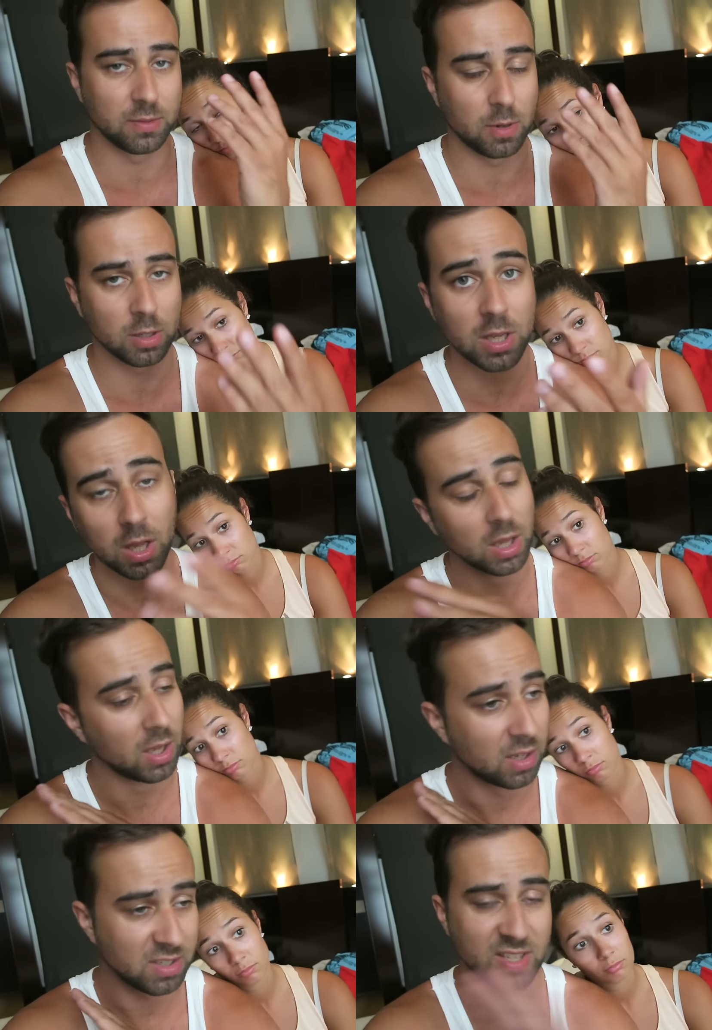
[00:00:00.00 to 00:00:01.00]
Speaker 1: the vlog.
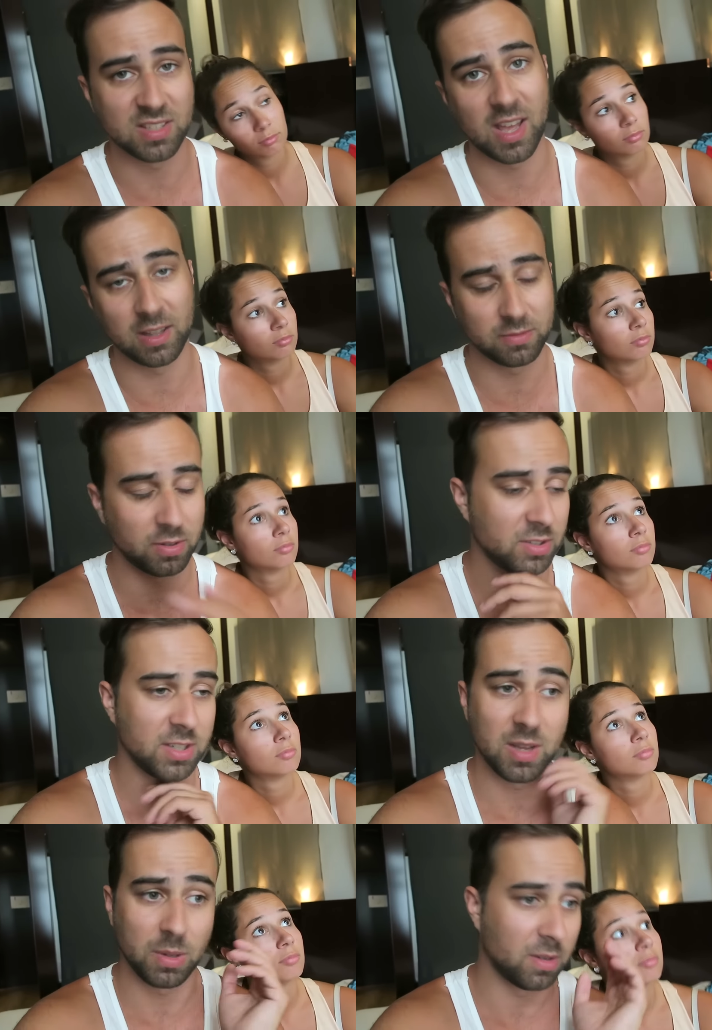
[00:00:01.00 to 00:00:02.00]
This is end for
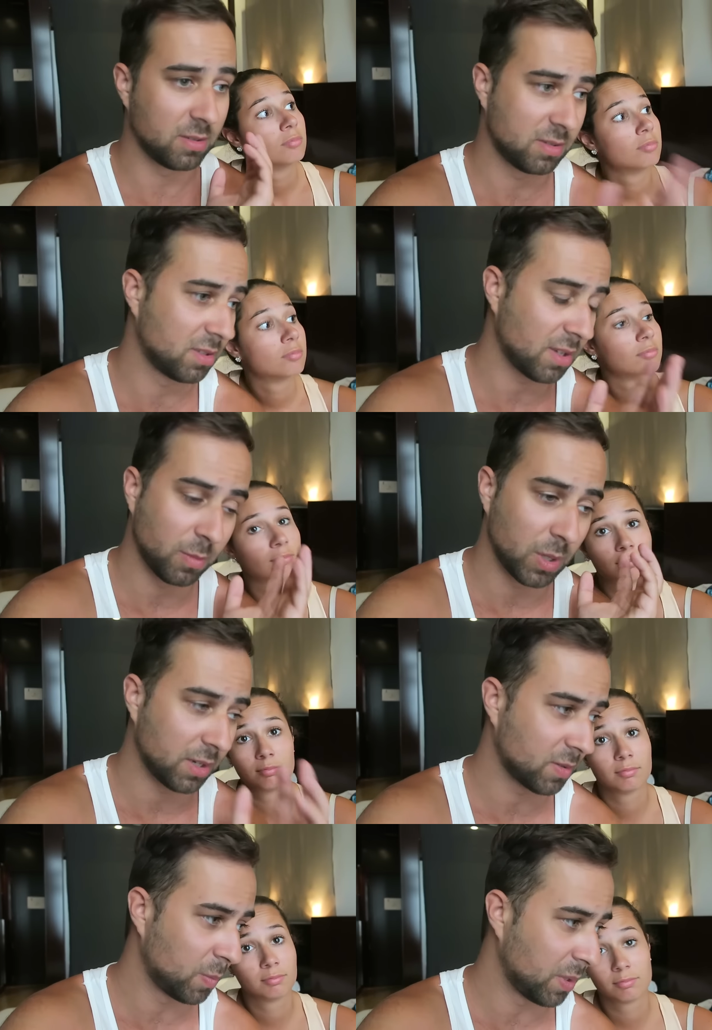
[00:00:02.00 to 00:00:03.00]
today, because uh, we
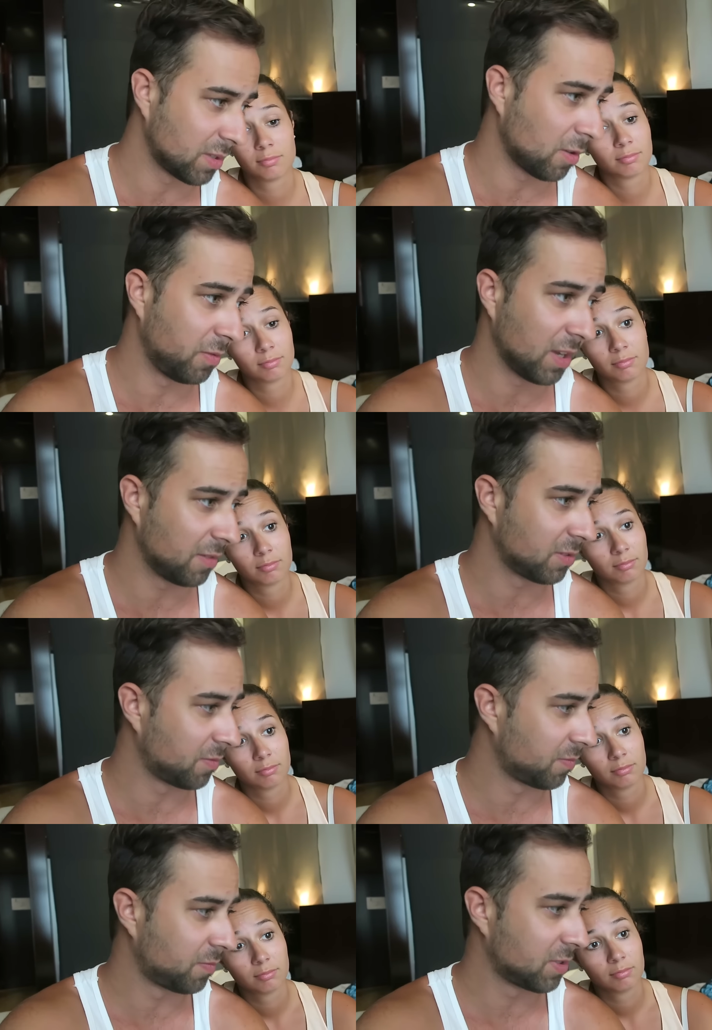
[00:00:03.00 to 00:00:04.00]
are so pissed off. We have
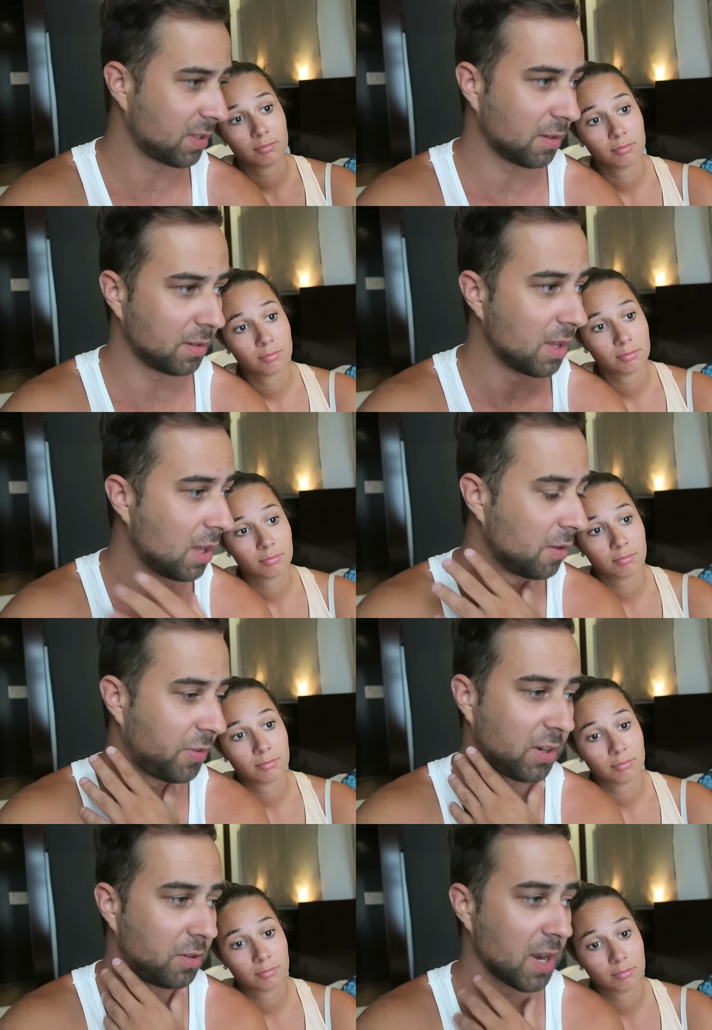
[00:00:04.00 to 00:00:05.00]
to still
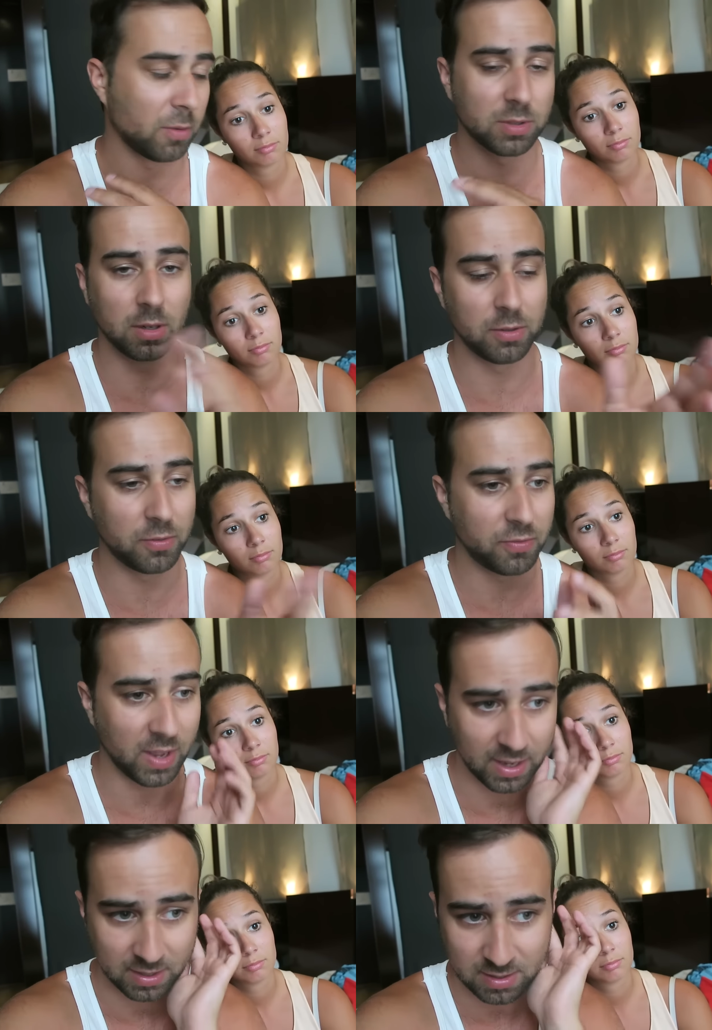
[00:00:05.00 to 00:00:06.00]
figure out a lot of
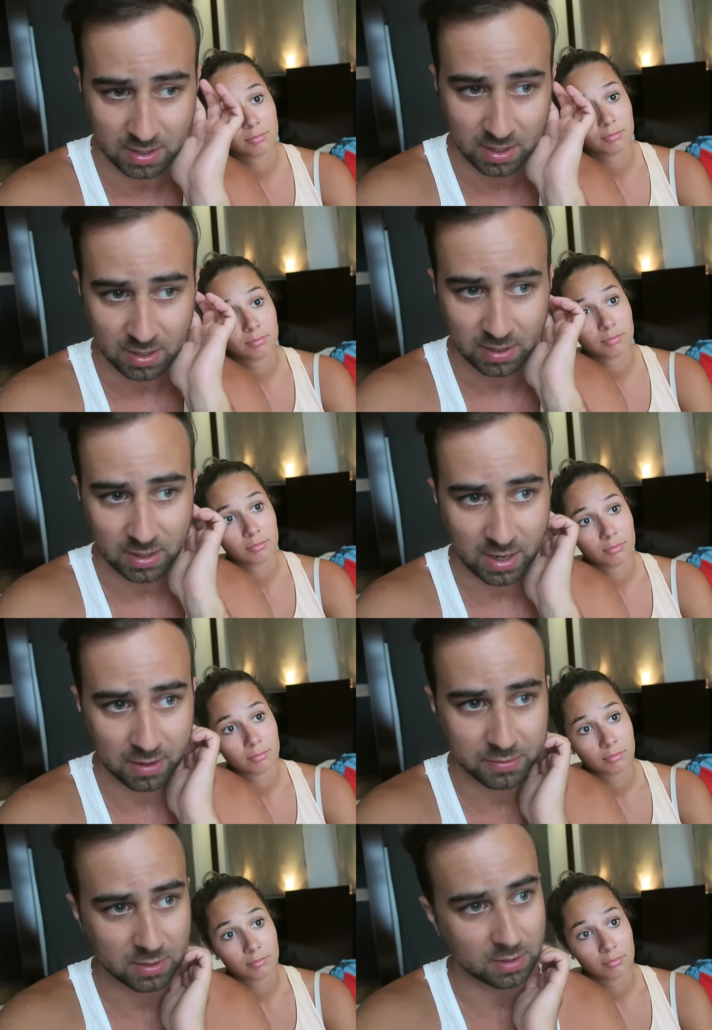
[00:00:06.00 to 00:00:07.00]
things. I
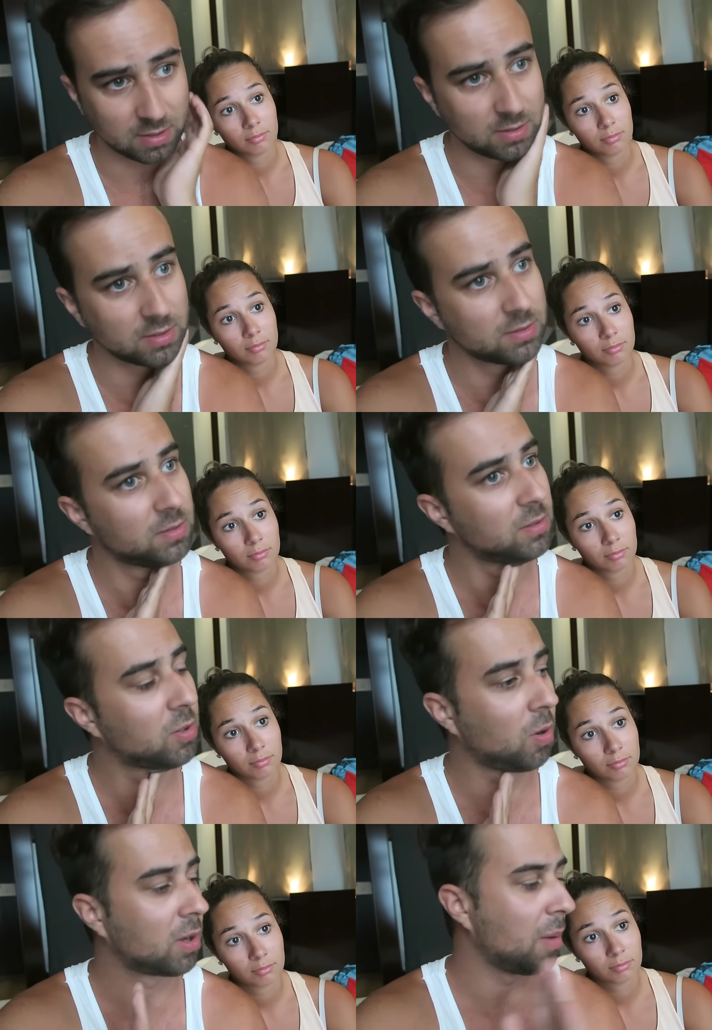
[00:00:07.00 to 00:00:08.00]
have to call